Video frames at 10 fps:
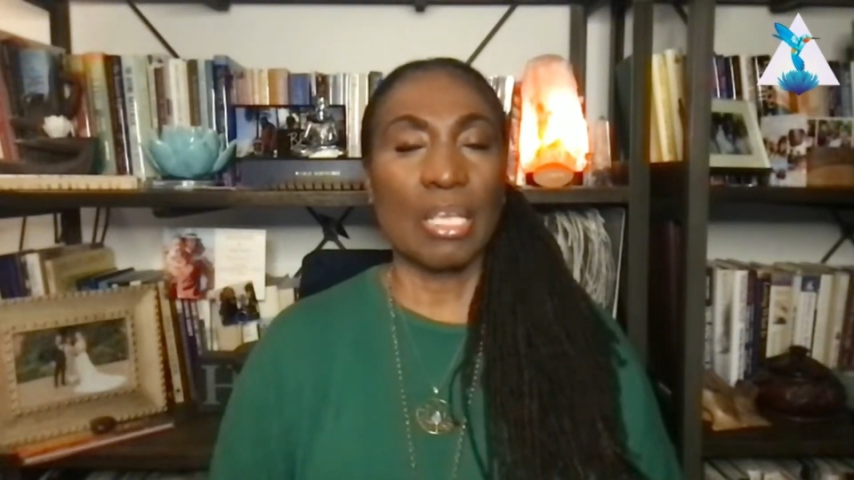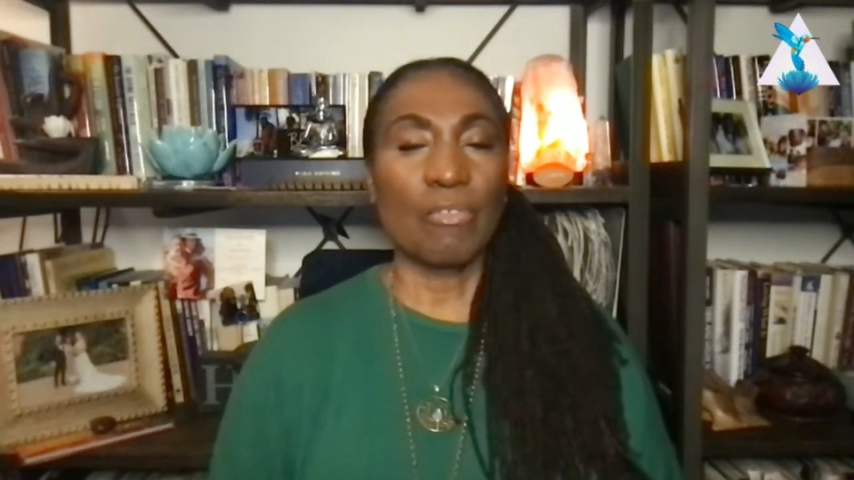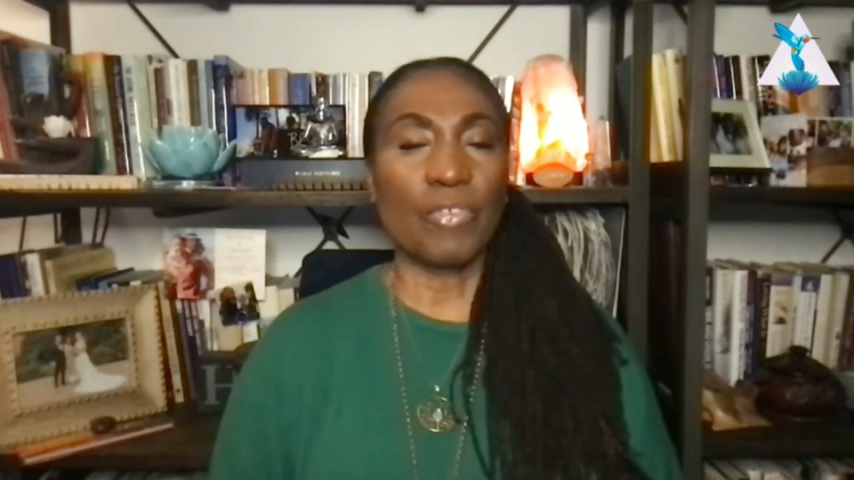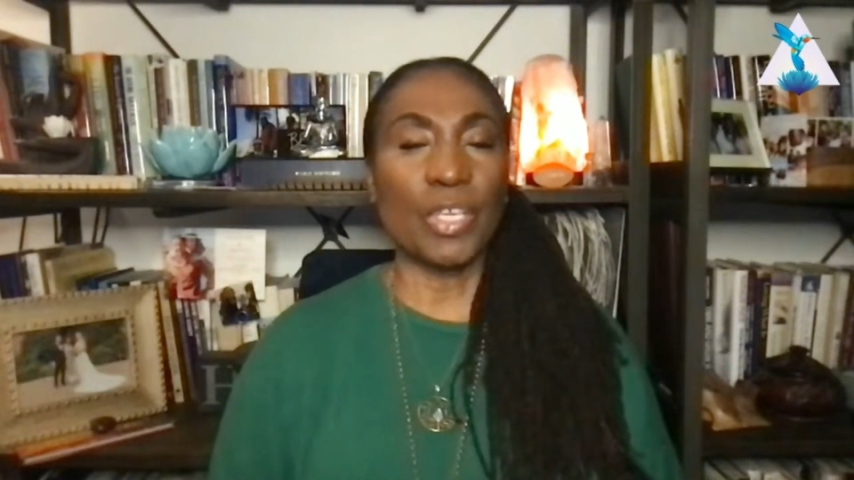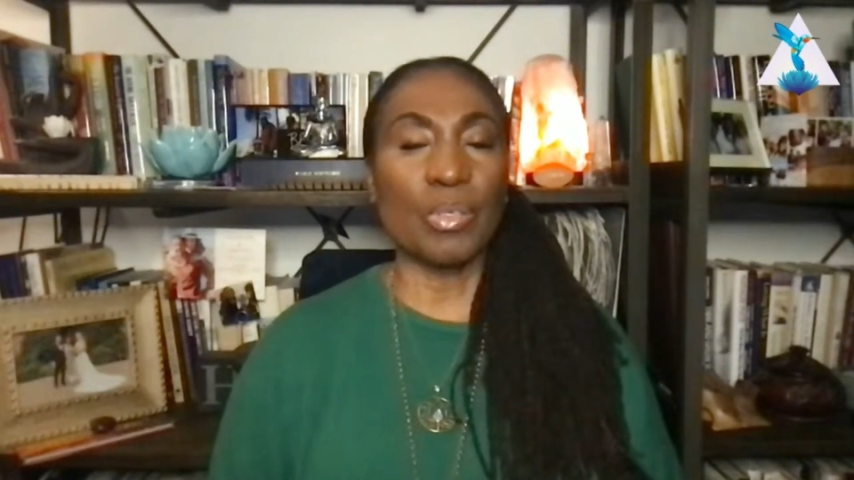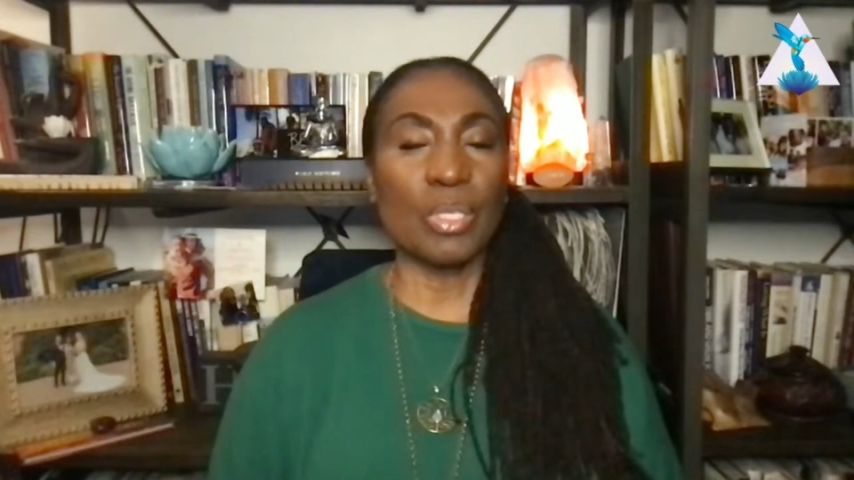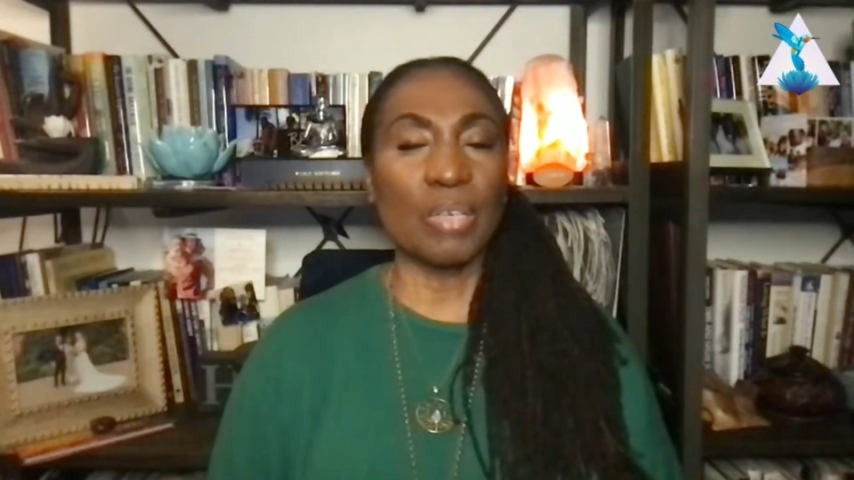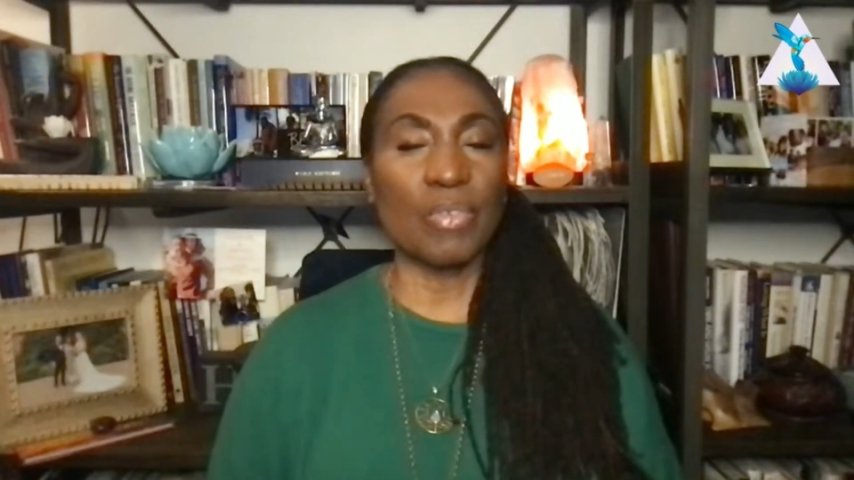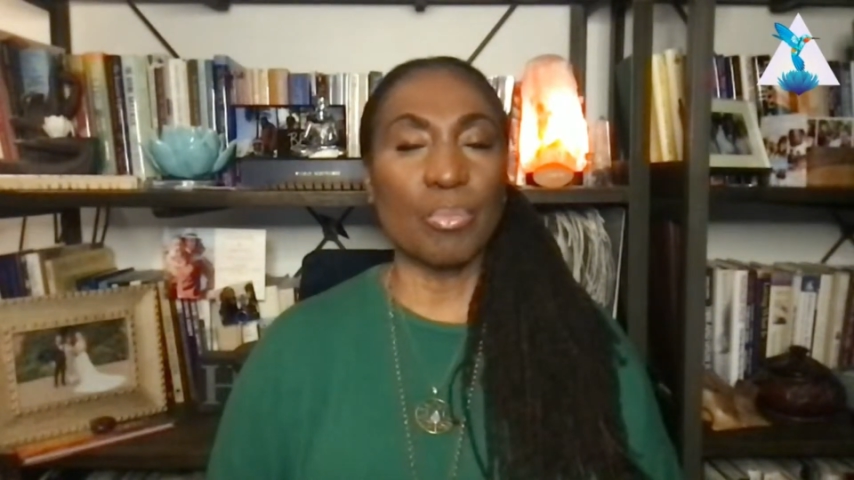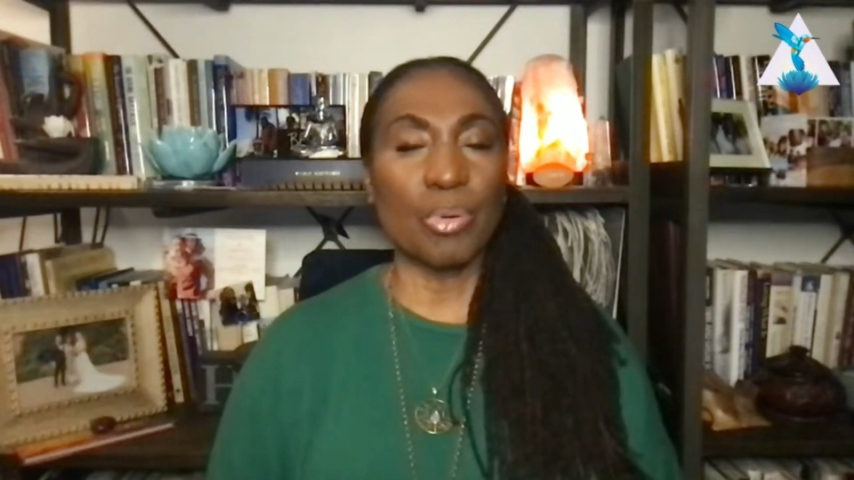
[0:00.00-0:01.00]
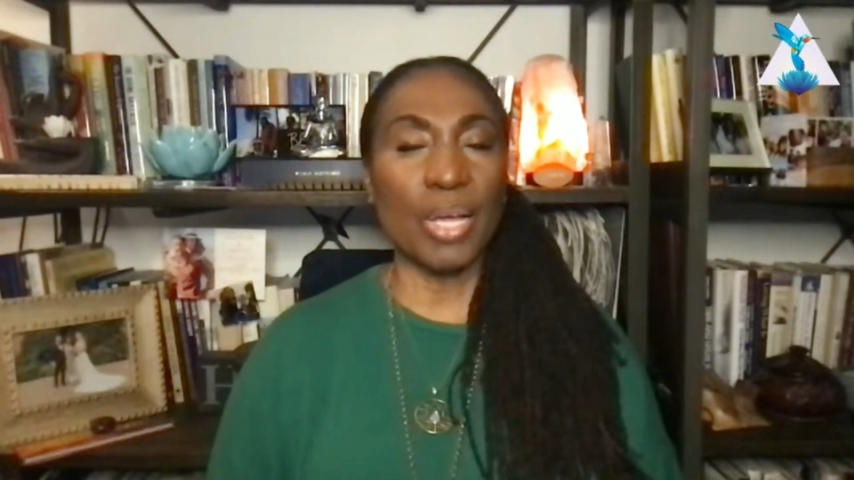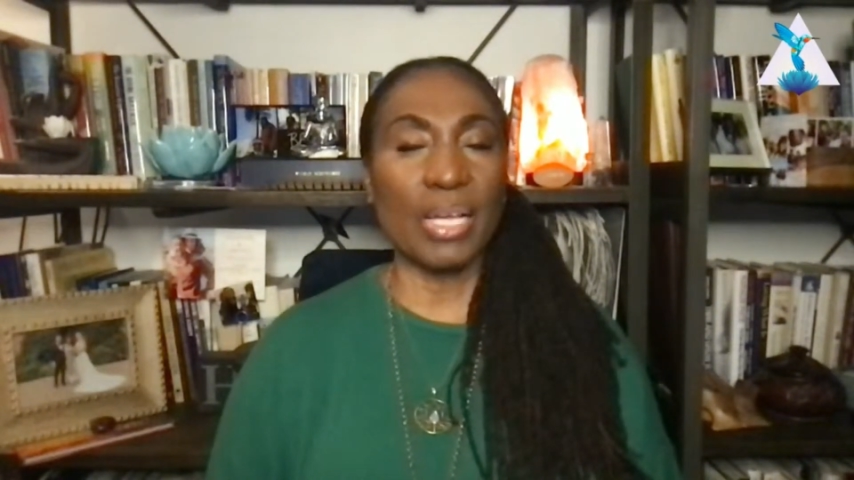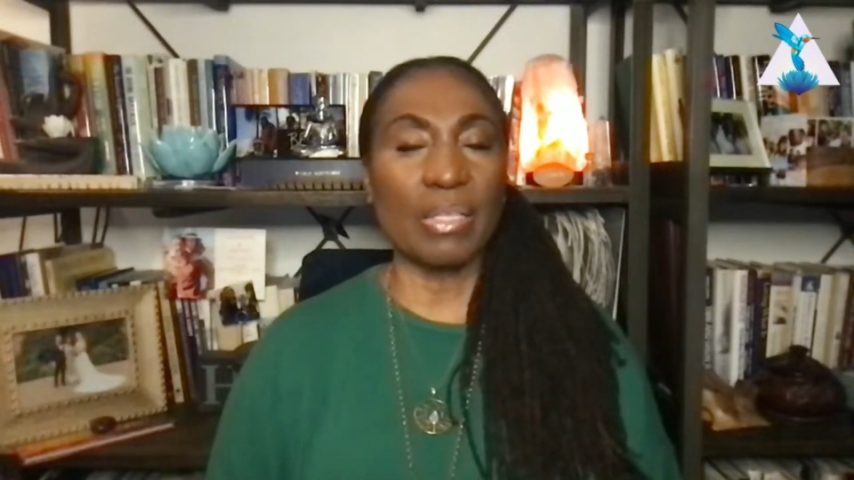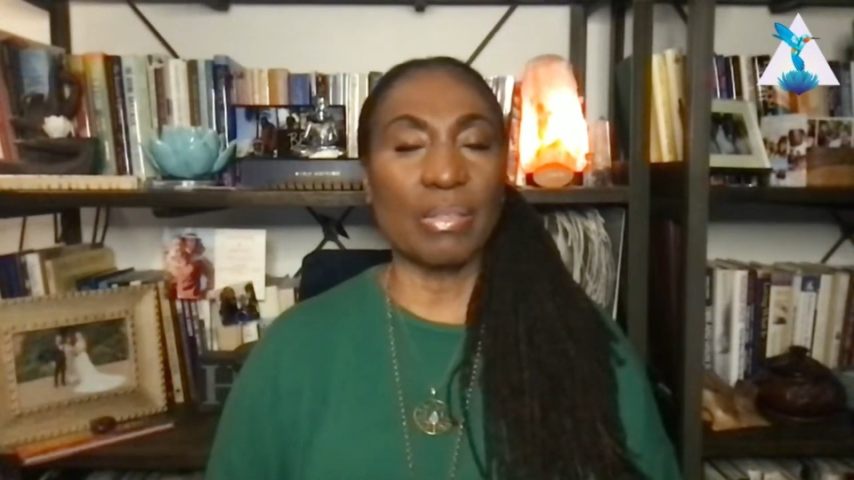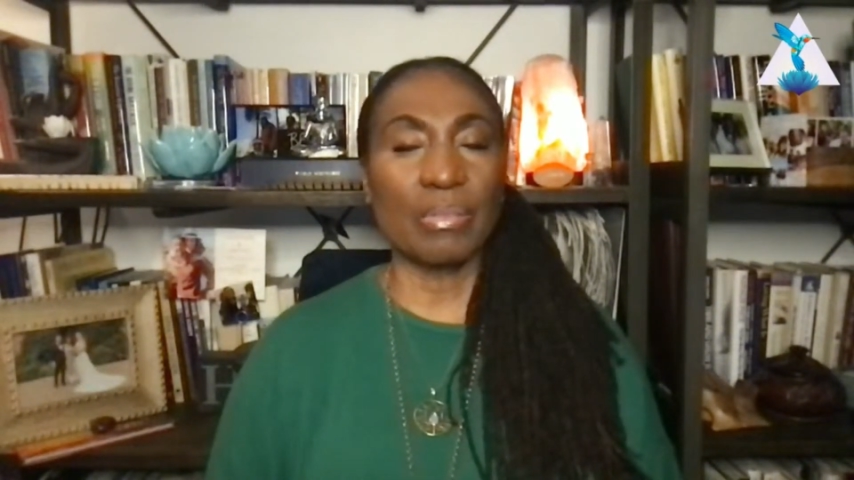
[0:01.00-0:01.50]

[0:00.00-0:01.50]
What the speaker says: Feel the living breath.